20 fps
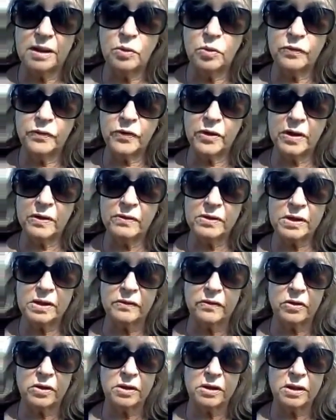He will forgive
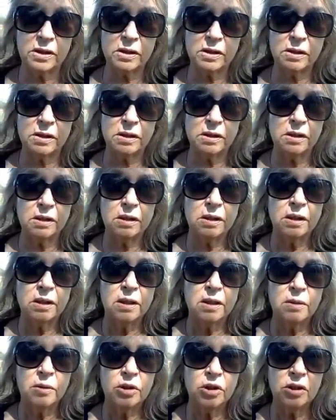us of our sins.
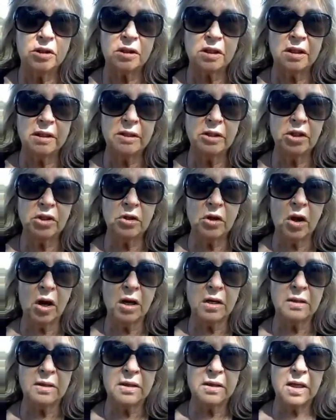Just cleanse your
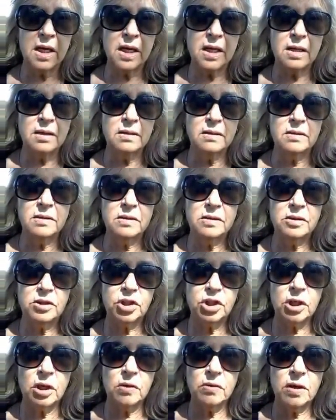heart today.
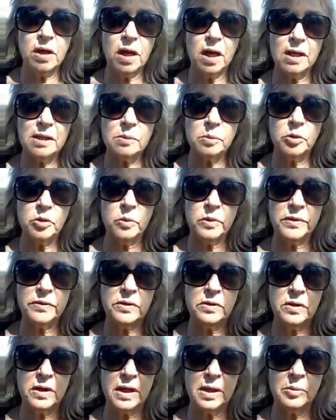Share the gospel
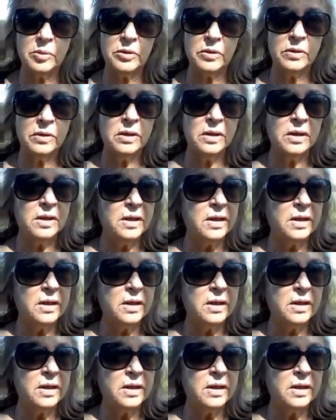with your neighbor.